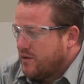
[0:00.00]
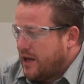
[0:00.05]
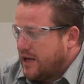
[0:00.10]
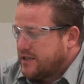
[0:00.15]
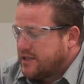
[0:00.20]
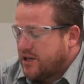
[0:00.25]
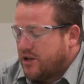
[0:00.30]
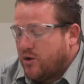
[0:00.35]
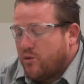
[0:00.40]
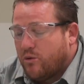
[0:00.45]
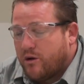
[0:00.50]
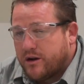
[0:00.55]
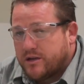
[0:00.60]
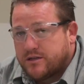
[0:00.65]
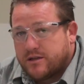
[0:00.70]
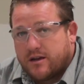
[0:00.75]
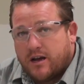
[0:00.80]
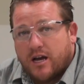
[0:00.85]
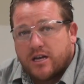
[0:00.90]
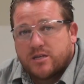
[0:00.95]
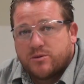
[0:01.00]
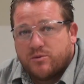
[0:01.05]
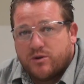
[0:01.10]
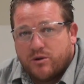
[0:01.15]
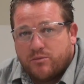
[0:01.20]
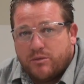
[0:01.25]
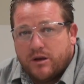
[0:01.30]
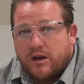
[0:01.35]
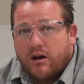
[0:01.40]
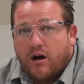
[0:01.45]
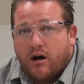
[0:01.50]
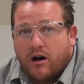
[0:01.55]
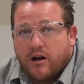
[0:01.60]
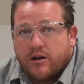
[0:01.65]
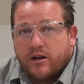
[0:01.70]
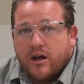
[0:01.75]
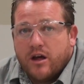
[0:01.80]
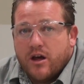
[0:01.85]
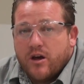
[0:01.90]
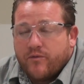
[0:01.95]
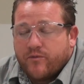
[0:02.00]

Last thing you want is the customer to be gone